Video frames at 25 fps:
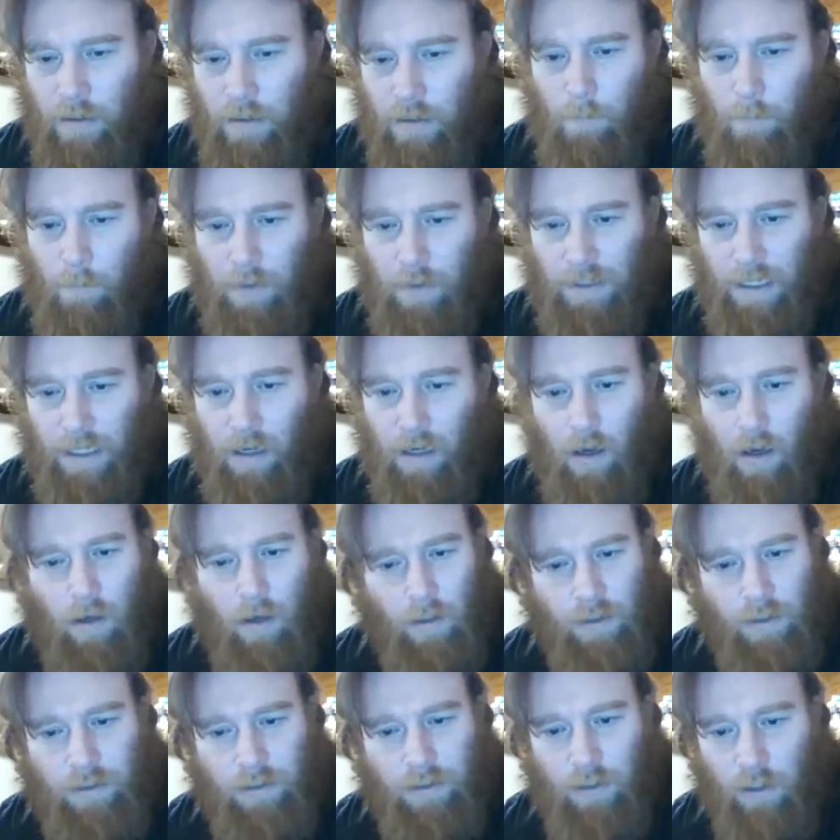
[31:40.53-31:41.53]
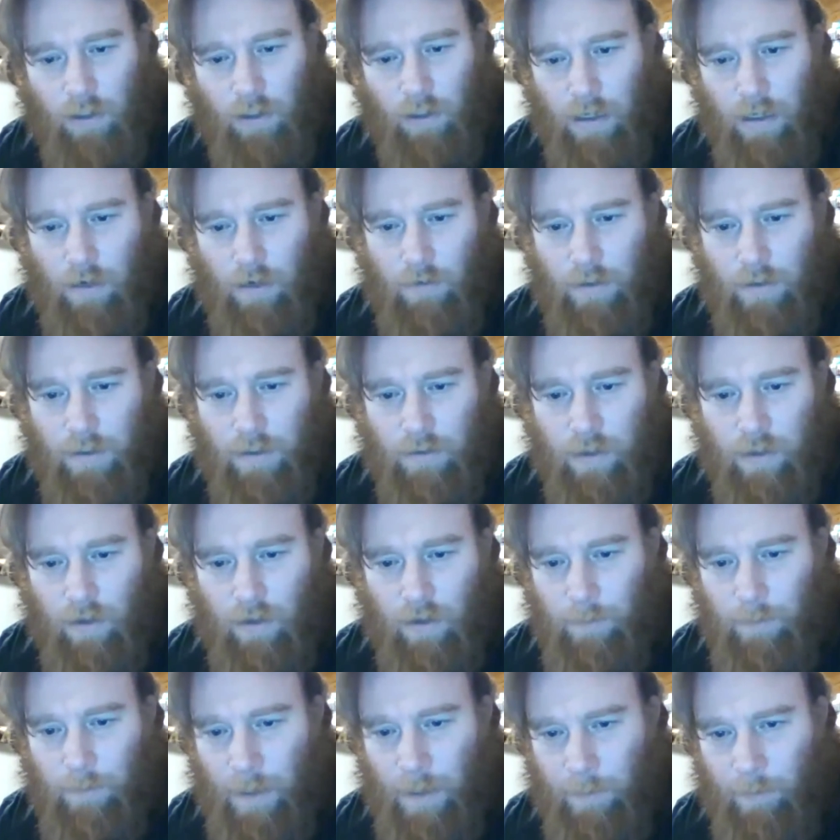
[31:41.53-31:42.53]
But they all start out as other
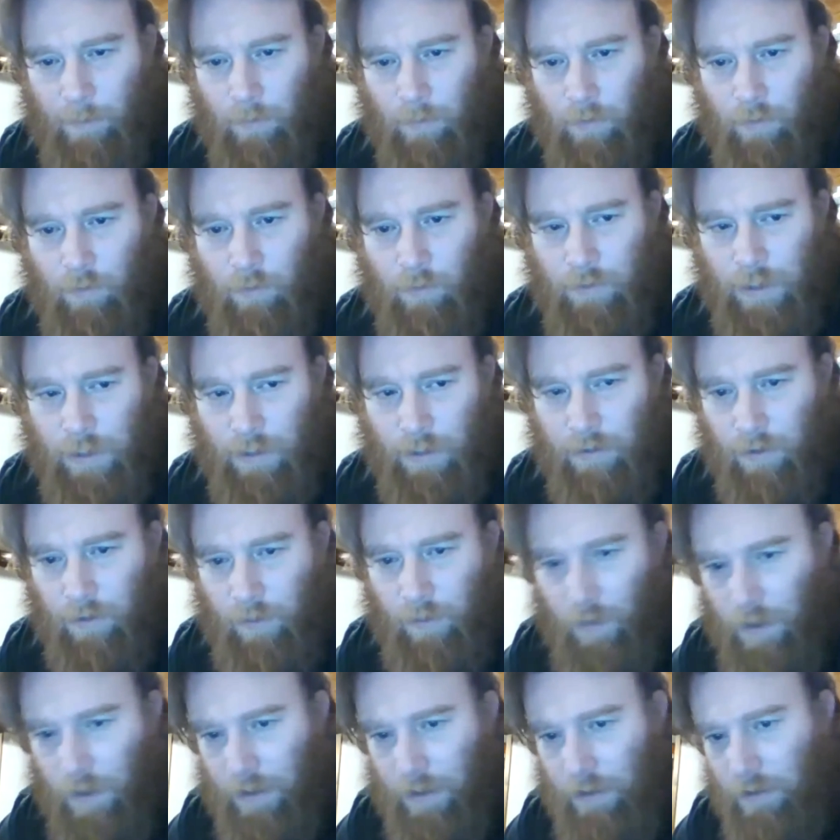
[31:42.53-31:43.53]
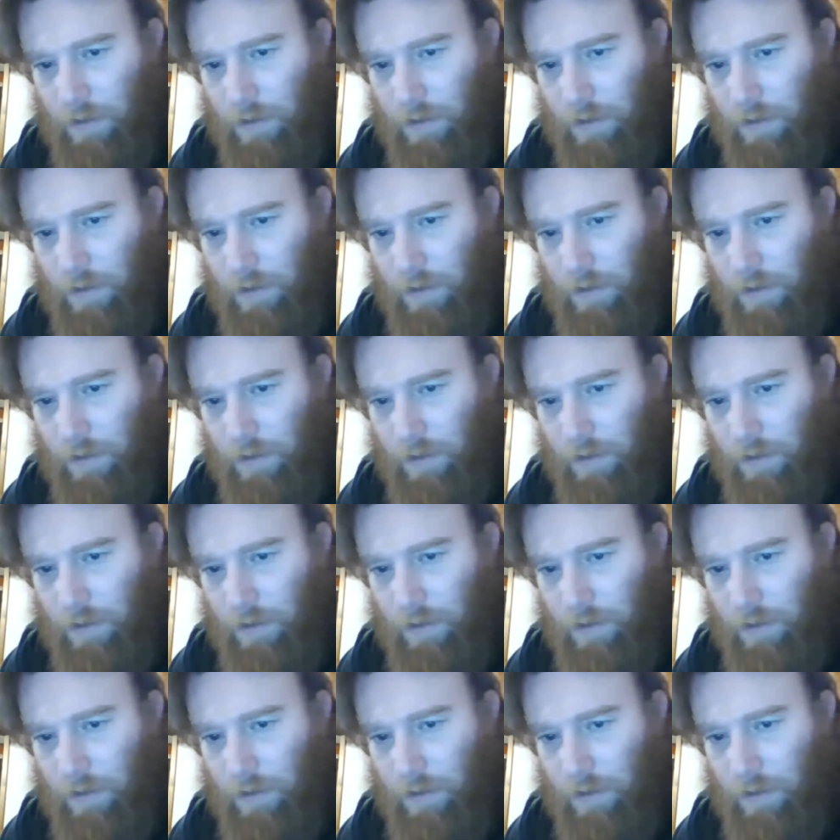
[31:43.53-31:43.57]
people who say the thing and